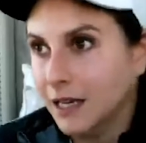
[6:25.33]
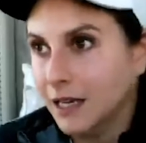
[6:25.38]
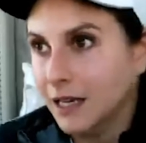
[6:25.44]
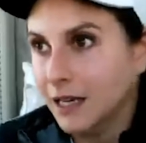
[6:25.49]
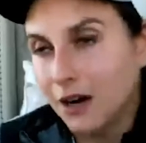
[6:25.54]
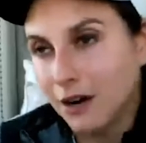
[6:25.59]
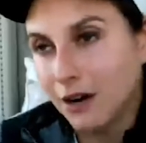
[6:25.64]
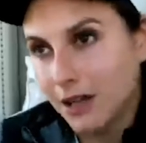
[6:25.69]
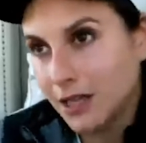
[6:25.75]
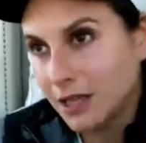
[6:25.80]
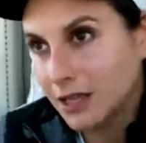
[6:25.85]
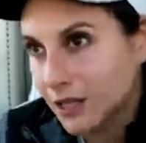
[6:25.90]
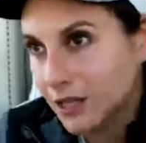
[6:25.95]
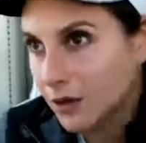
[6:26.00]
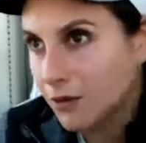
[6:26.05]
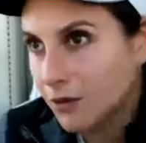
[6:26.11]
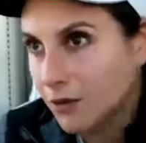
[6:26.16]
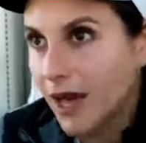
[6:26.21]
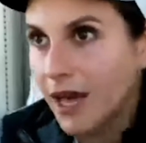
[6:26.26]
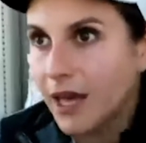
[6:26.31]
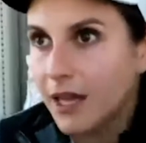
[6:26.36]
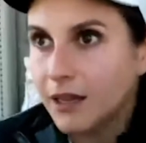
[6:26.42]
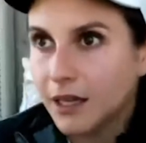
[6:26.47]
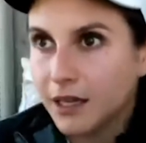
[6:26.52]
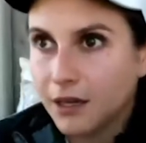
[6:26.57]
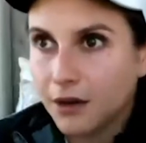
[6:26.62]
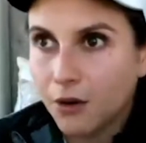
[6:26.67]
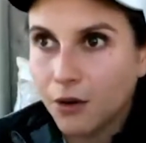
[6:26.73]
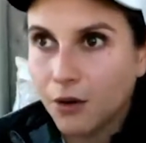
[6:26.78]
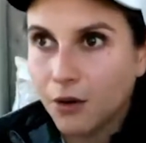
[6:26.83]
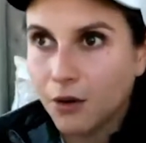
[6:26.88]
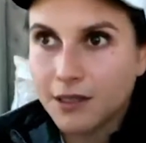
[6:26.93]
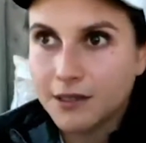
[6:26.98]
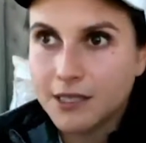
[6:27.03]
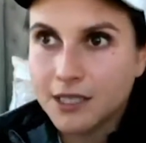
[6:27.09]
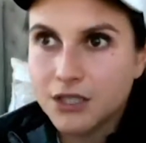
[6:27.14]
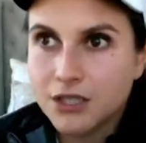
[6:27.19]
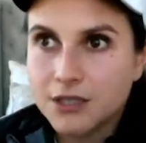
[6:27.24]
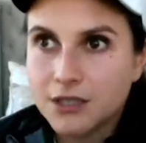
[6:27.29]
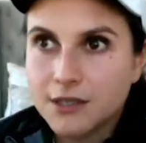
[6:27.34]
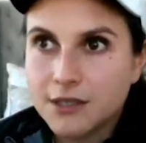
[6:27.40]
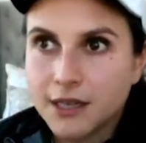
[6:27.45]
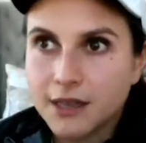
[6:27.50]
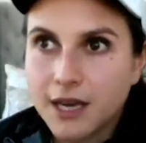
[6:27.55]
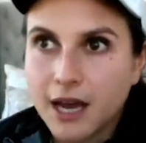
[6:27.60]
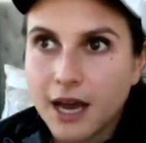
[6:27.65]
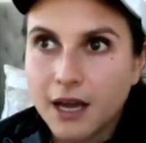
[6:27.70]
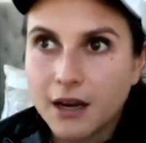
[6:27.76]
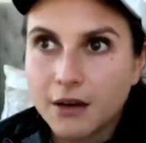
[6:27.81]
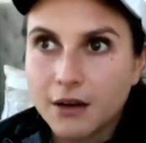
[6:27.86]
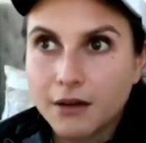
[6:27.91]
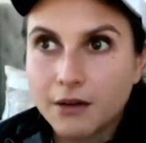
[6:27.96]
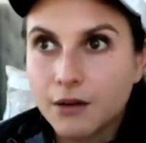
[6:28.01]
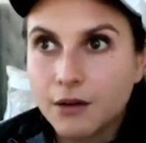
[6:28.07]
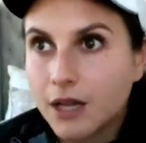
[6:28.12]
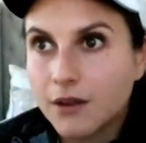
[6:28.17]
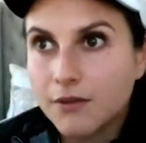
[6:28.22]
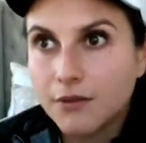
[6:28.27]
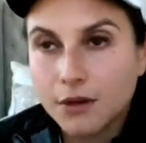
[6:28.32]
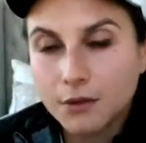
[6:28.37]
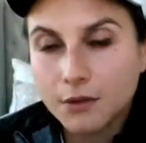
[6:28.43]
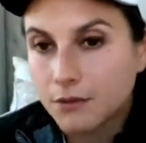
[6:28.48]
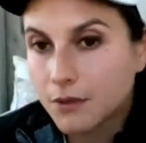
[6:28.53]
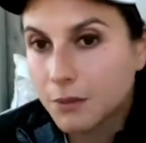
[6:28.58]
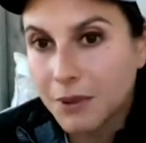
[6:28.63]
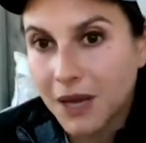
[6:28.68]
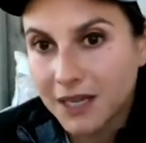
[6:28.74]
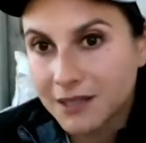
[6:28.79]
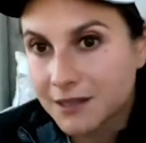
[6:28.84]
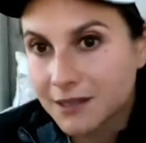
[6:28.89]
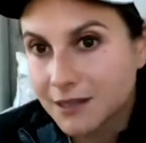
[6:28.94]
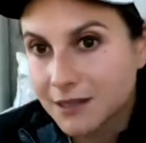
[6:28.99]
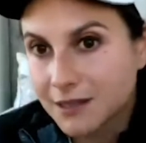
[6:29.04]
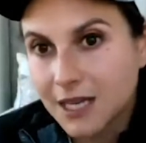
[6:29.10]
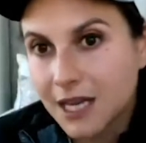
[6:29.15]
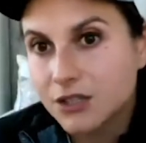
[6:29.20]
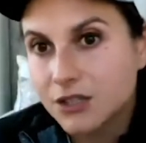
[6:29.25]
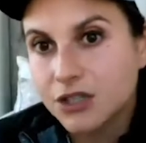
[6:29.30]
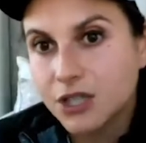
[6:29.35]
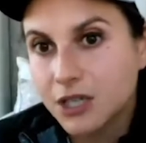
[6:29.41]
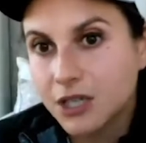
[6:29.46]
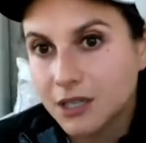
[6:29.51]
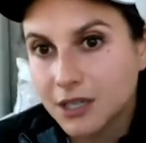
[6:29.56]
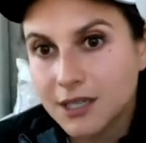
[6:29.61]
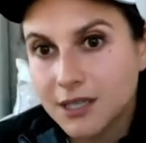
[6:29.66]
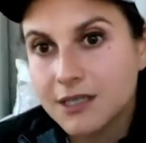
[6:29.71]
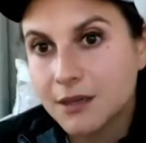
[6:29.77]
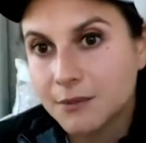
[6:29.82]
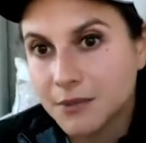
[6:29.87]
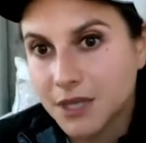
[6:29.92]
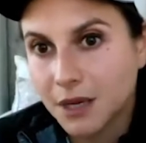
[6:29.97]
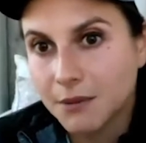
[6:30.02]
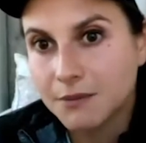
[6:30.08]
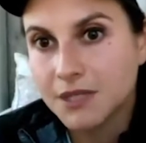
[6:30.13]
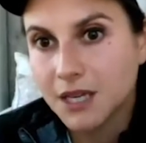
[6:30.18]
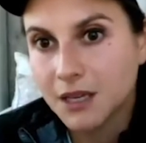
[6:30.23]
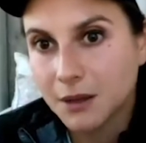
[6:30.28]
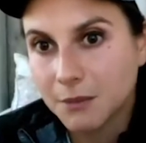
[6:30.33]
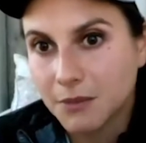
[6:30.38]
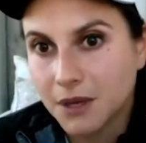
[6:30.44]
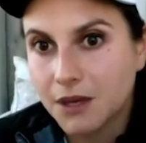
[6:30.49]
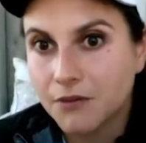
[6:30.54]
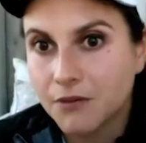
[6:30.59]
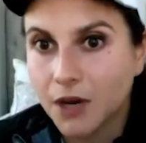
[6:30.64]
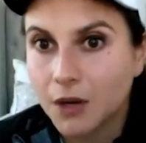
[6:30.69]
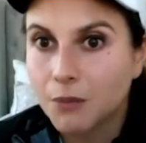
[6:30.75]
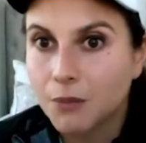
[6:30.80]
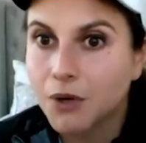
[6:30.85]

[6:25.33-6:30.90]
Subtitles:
I think the UN, like organizations like that, even the best intention can sometimes end up being very